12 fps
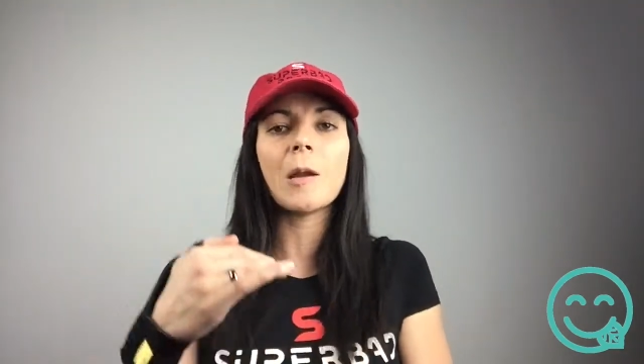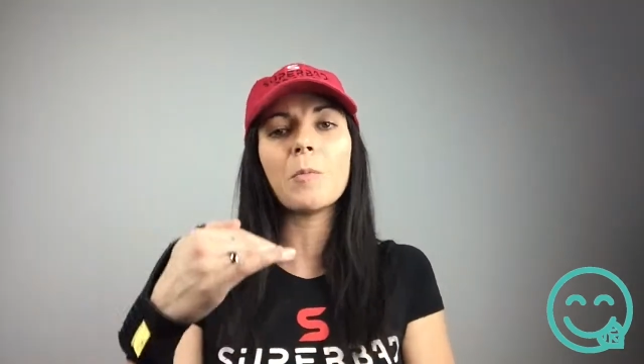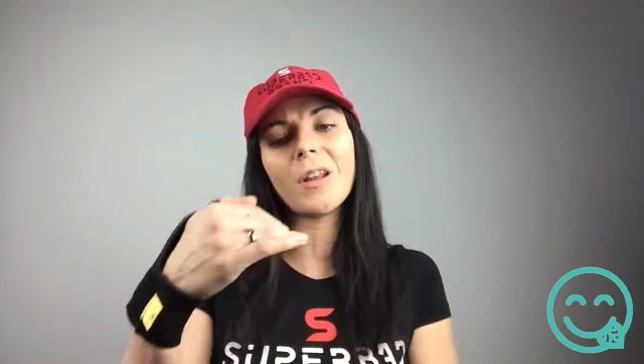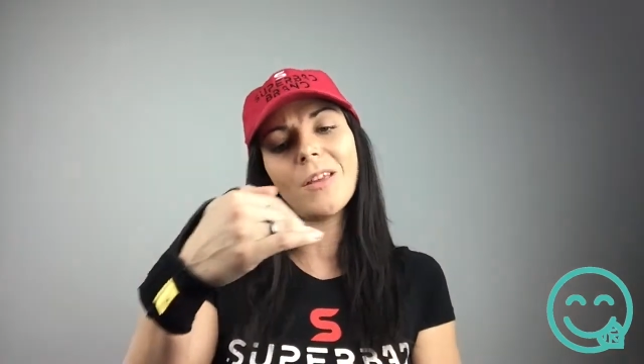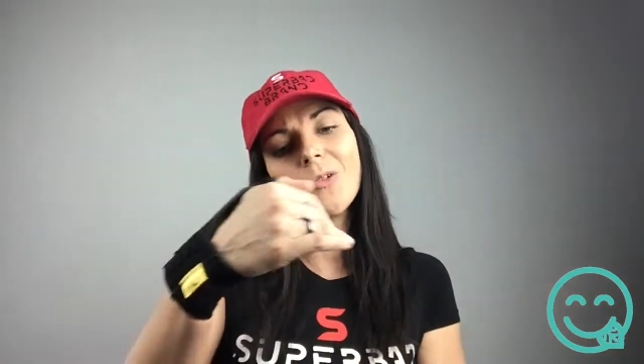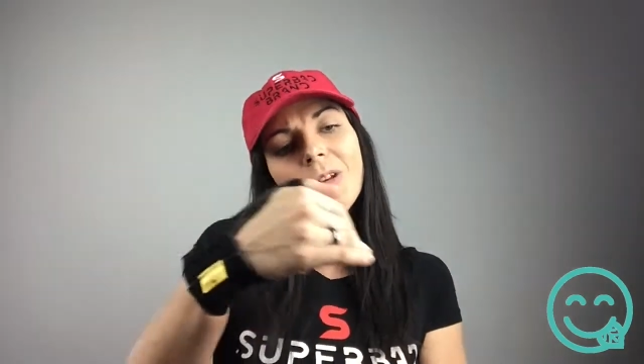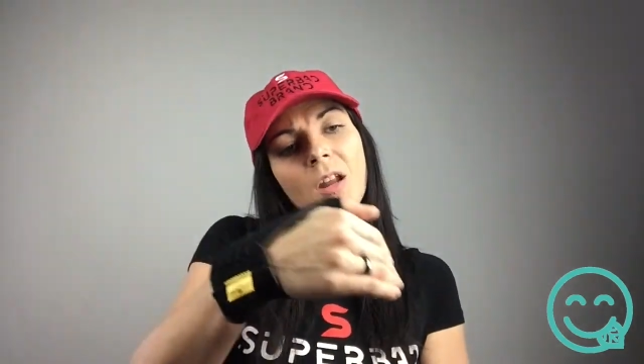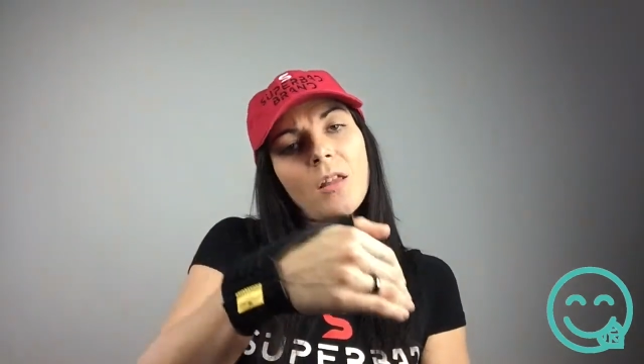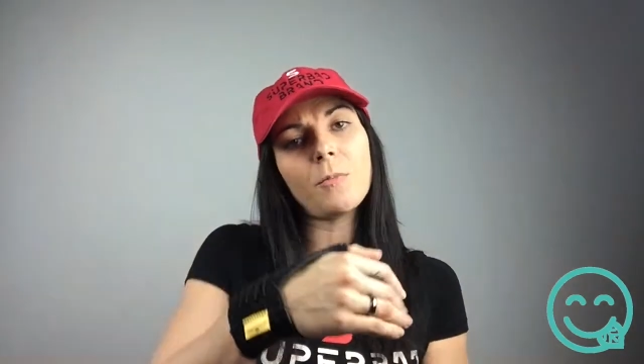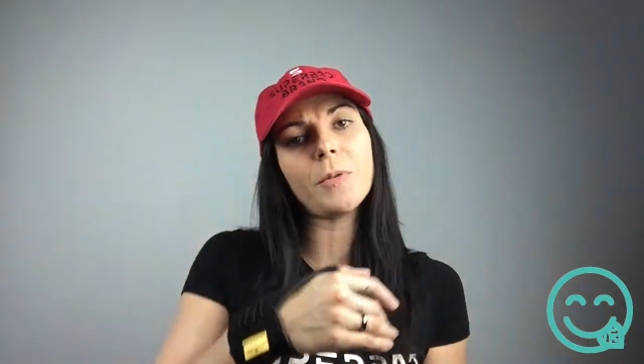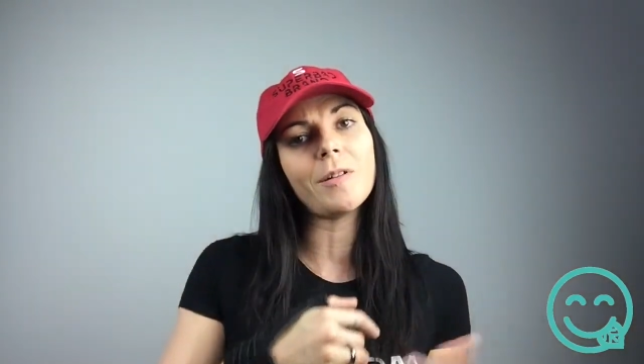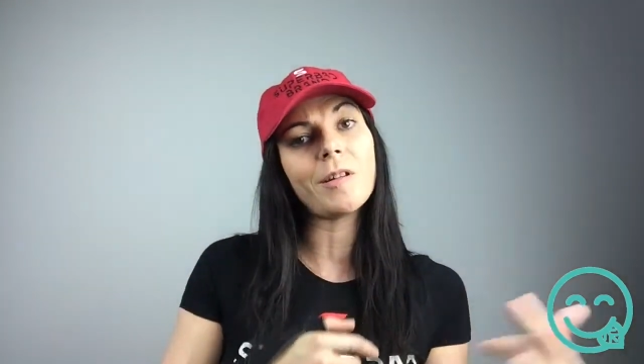and I'm going to give you
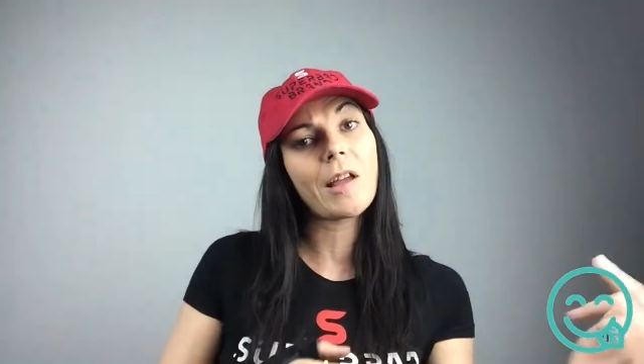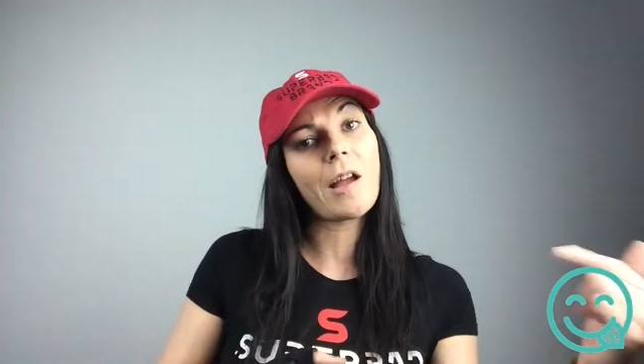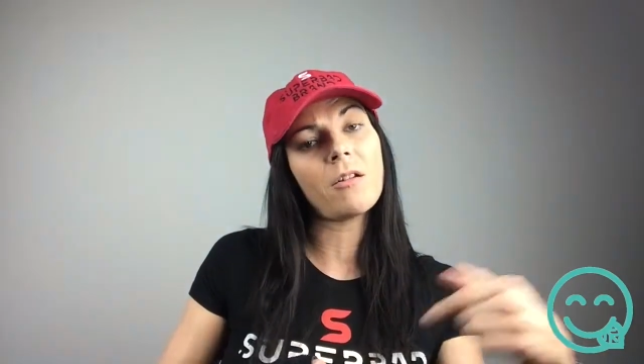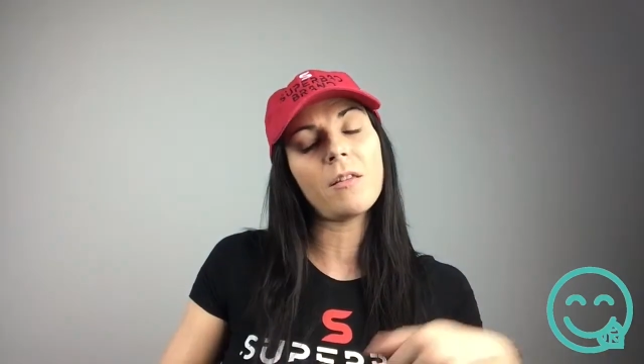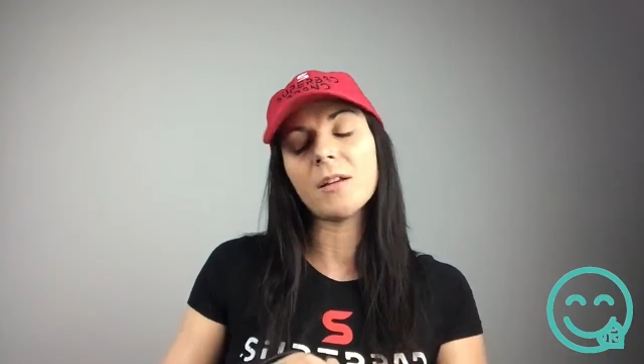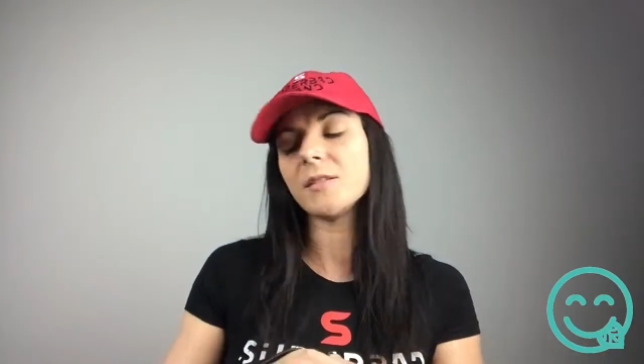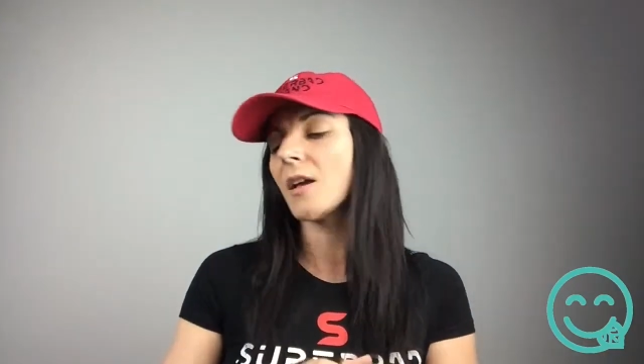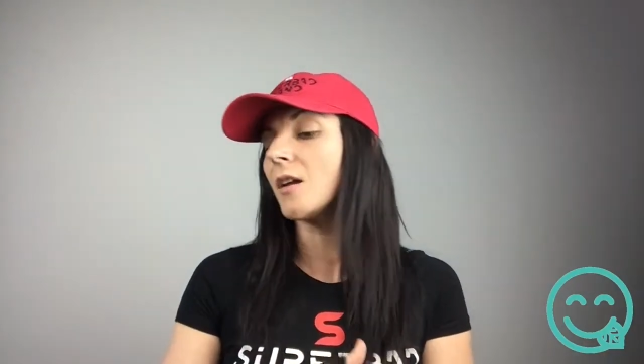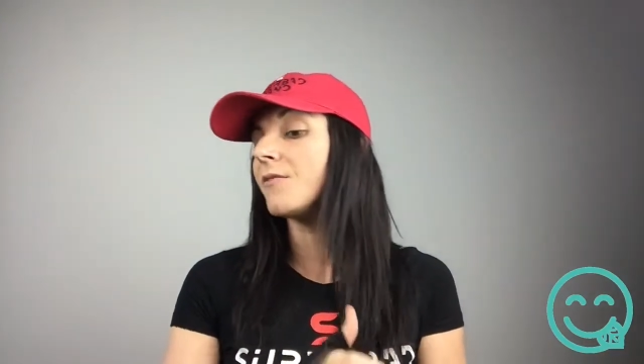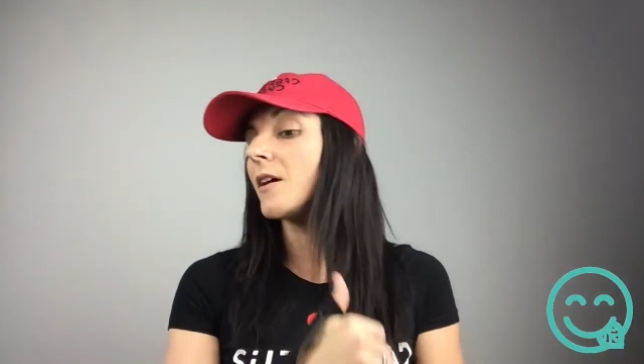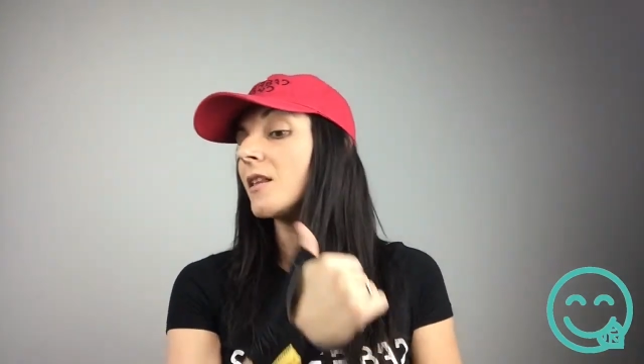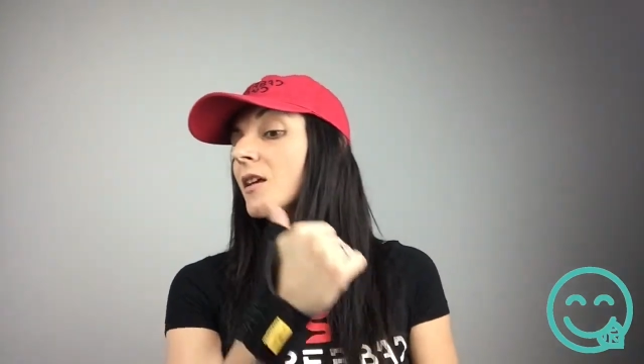another pill to counter that side
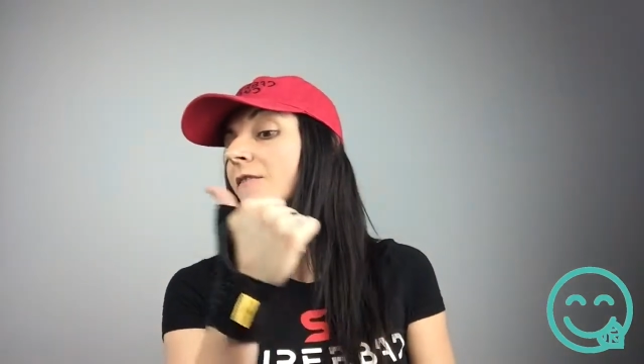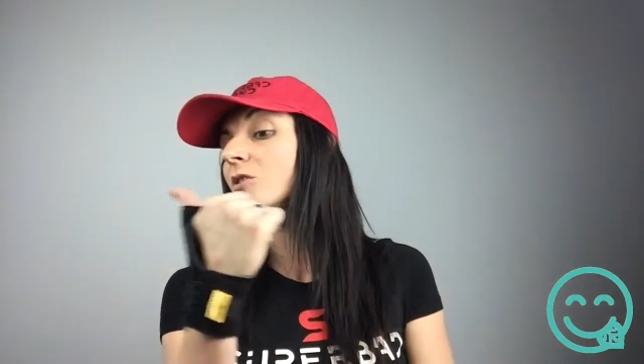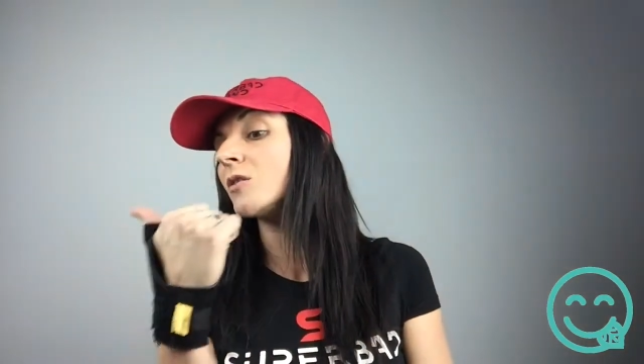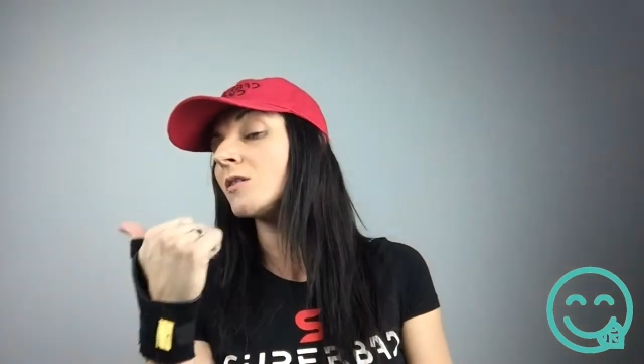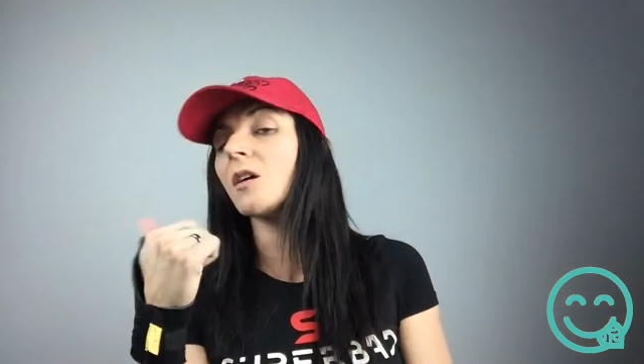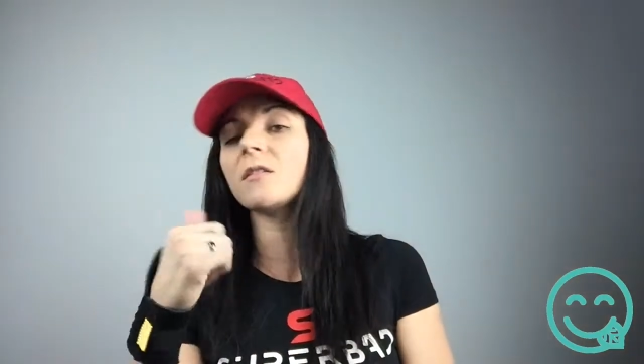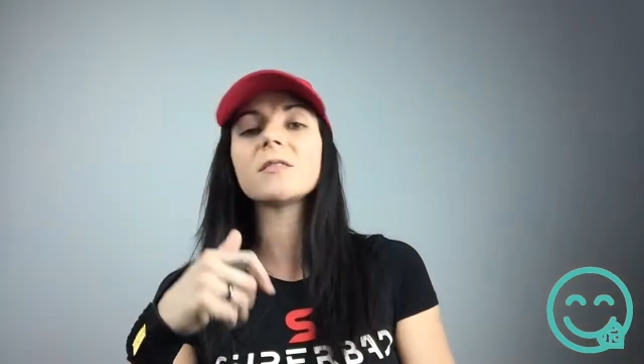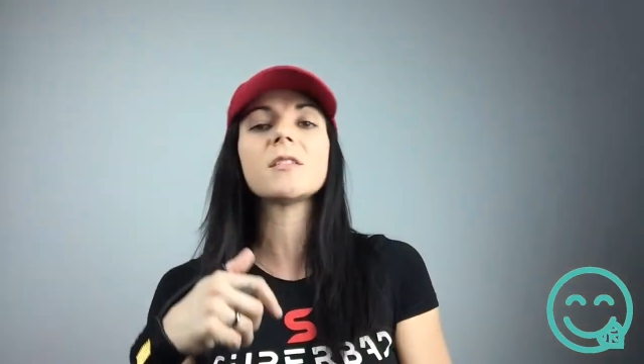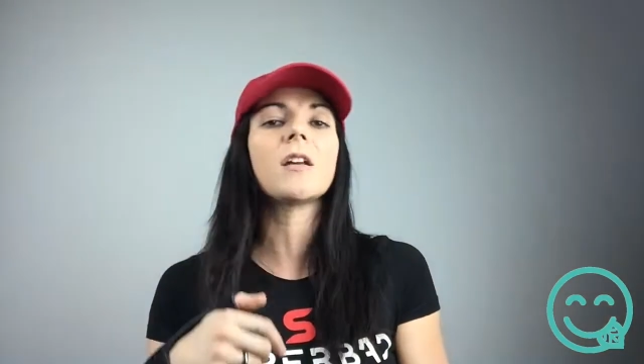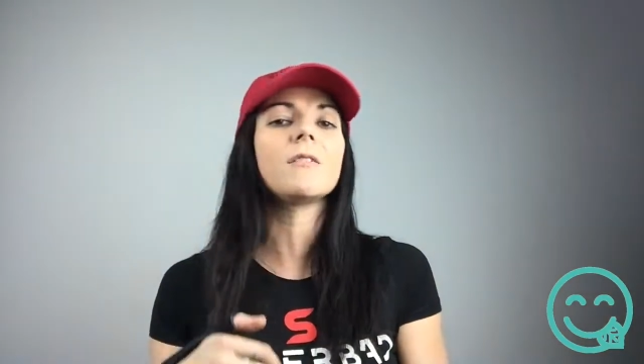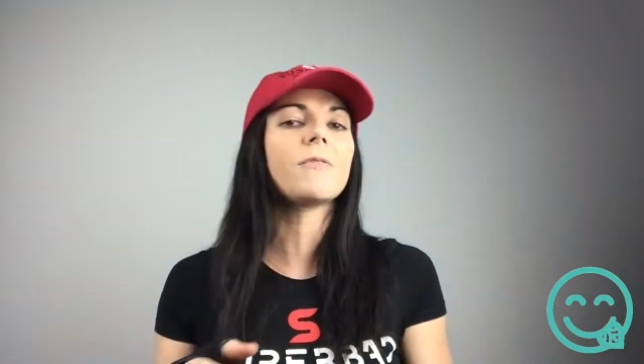effect that gives you another side